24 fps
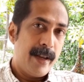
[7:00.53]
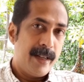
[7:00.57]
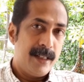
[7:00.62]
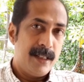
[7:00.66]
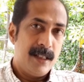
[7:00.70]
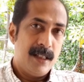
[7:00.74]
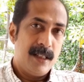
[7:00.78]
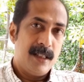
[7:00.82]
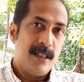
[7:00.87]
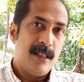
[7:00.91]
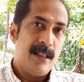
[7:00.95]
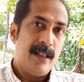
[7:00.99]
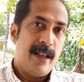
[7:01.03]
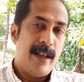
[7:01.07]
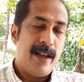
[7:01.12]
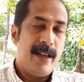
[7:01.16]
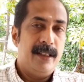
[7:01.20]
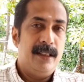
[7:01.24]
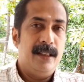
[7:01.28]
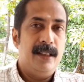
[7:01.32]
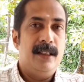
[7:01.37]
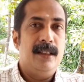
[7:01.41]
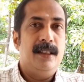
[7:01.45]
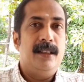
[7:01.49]
branches,
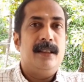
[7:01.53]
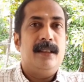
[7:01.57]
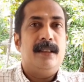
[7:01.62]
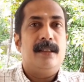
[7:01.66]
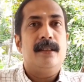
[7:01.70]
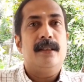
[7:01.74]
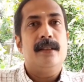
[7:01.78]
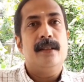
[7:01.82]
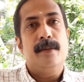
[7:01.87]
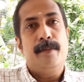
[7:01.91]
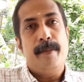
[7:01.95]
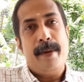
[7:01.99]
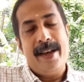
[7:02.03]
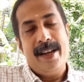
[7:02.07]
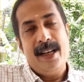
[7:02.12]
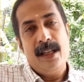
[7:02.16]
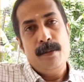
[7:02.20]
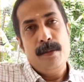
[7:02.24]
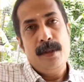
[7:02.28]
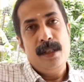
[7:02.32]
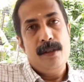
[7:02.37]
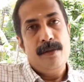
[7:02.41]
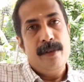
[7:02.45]
and the management